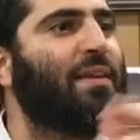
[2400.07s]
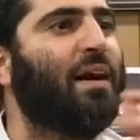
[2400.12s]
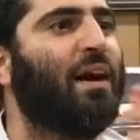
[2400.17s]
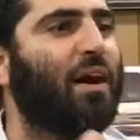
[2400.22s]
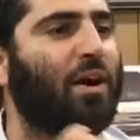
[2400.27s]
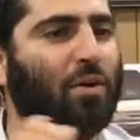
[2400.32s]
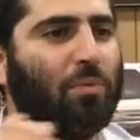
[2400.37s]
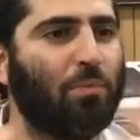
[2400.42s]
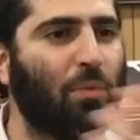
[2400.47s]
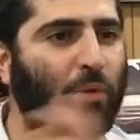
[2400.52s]
the
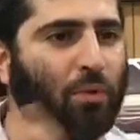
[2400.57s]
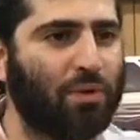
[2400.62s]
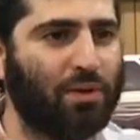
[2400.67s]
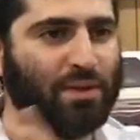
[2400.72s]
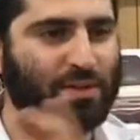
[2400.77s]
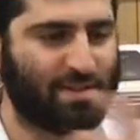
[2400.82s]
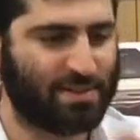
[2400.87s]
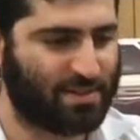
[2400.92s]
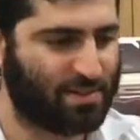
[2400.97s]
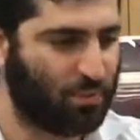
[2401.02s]

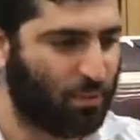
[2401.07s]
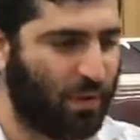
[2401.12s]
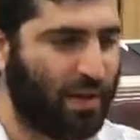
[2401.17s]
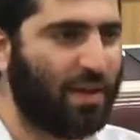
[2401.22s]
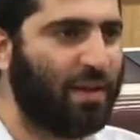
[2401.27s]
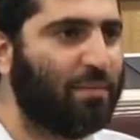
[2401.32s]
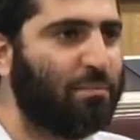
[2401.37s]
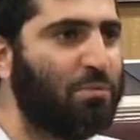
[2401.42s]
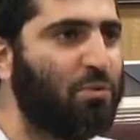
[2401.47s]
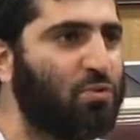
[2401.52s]
harmonious
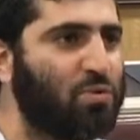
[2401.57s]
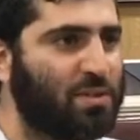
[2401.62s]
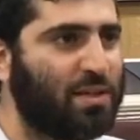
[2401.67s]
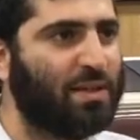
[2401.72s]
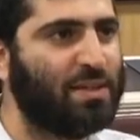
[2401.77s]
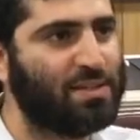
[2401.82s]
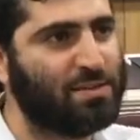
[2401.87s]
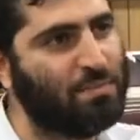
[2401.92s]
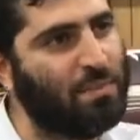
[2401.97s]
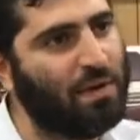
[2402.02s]
way a music
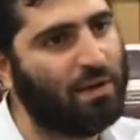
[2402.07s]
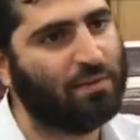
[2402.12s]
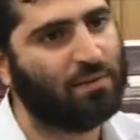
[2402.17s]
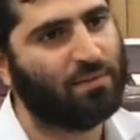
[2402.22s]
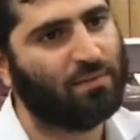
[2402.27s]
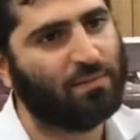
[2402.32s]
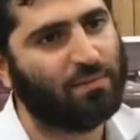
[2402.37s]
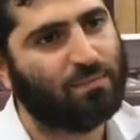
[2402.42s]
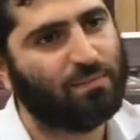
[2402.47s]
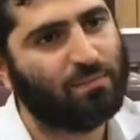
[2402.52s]
is made.
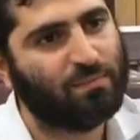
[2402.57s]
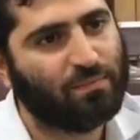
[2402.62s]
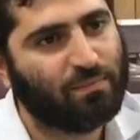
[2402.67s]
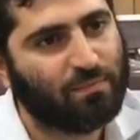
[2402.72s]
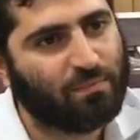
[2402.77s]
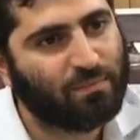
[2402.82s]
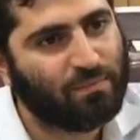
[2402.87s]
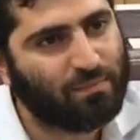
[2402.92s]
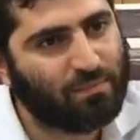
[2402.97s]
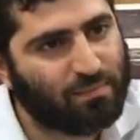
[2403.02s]

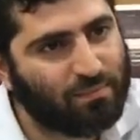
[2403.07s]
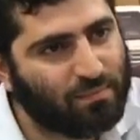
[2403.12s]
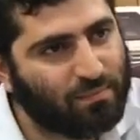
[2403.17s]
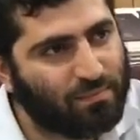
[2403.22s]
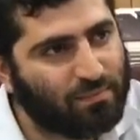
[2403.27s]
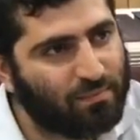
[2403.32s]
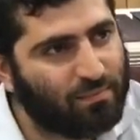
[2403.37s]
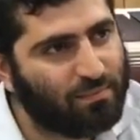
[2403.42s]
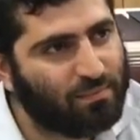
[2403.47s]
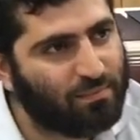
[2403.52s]

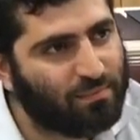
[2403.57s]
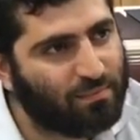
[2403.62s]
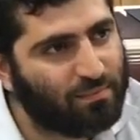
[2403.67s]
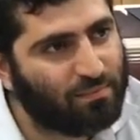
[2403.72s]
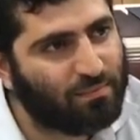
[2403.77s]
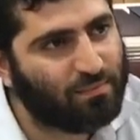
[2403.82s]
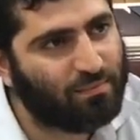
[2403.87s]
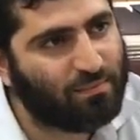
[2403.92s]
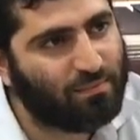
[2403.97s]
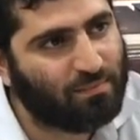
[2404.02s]

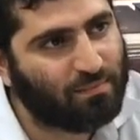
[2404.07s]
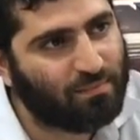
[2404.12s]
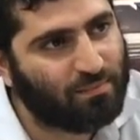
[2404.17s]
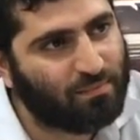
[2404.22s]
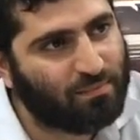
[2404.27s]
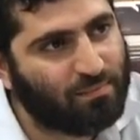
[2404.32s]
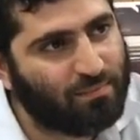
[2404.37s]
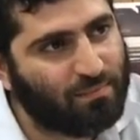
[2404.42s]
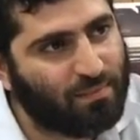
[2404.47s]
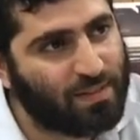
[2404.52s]

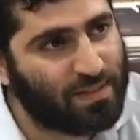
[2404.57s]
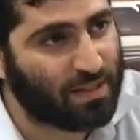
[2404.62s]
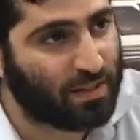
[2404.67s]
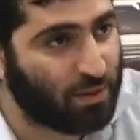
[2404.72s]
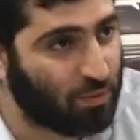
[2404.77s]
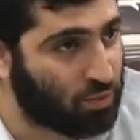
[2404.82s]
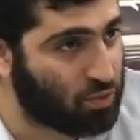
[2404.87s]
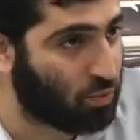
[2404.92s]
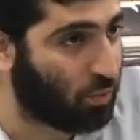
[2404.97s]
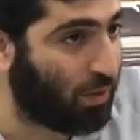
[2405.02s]
He said
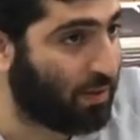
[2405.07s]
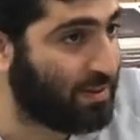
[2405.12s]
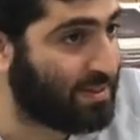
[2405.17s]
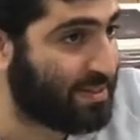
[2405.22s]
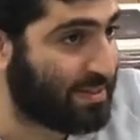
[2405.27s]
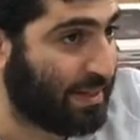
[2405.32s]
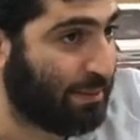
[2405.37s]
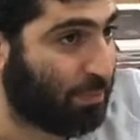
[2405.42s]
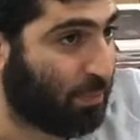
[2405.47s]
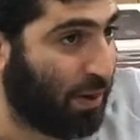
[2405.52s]
he was one
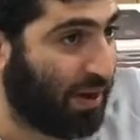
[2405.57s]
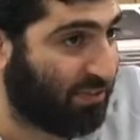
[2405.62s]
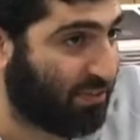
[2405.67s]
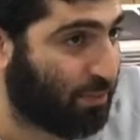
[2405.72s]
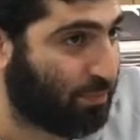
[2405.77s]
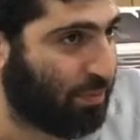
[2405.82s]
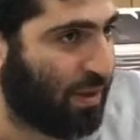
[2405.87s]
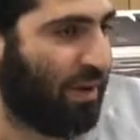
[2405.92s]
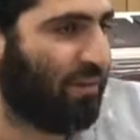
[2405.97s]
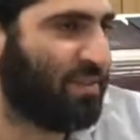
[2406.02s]
step away
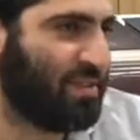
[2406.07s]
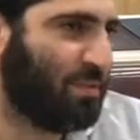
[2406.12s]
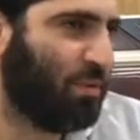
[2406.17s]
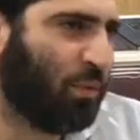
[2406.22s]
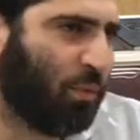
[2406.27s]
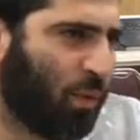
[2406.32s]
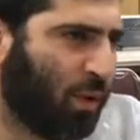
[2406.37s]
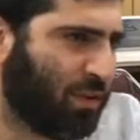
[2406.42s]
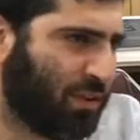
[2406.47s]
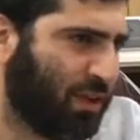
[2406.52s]
from prophecy,
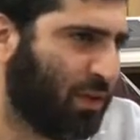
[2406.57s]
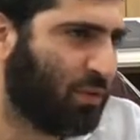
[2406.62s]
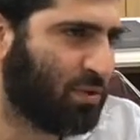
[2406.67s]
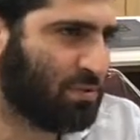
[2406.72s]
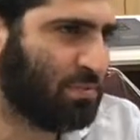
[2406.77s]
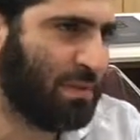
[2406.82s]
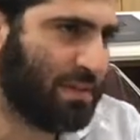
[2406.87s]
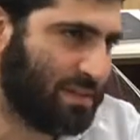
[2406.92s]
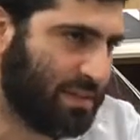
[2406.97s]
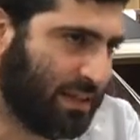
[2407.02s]
but one thing was
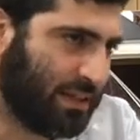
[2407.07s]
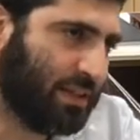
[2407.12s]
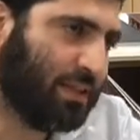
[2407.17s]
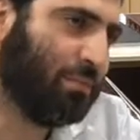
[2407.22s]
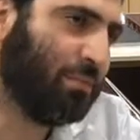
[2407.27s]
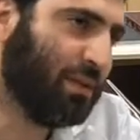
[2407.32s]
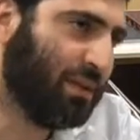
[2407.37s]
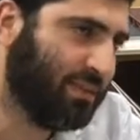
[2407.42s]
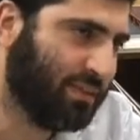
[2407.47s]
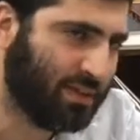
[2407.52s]
missing. He didn't
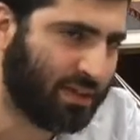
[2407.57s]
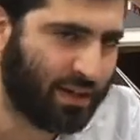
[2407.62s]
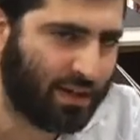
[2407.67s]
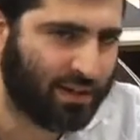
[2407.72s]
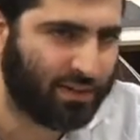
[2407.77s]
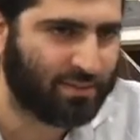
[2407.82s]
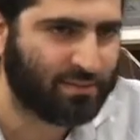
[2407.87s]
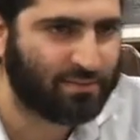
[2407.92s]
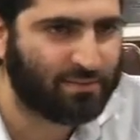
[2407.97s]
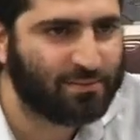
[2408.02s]
believe in
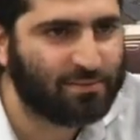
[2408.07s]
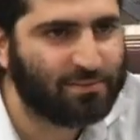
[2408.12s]
God.